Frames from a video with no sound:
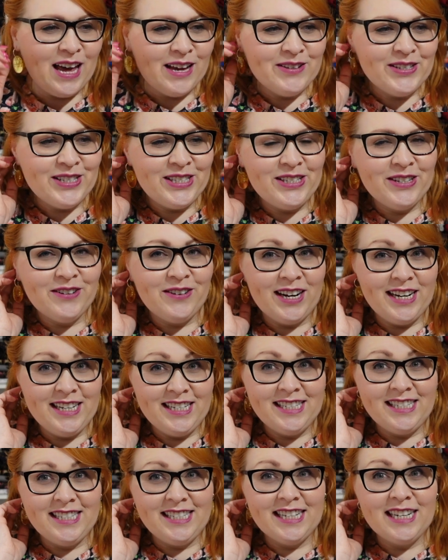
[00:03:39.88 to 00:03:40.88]
So I
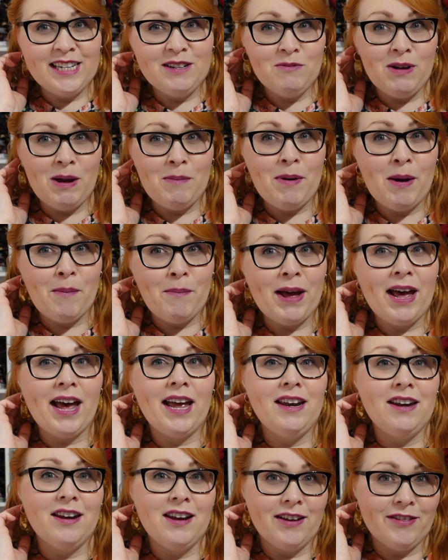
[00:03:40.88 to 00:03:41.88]
did whip up
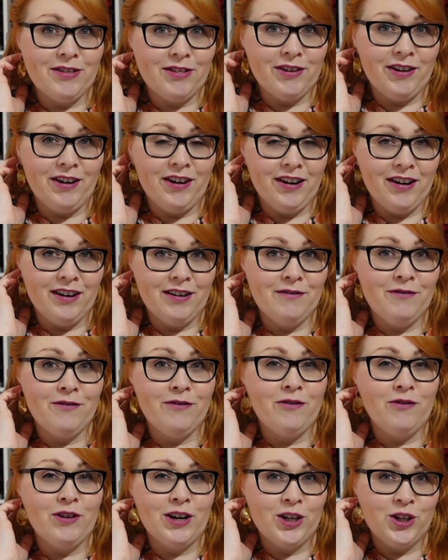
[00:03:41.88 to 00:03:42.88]
another
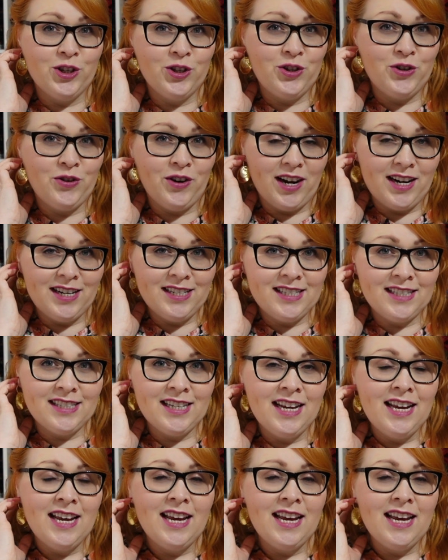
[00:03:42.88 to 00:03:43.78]
fringe dress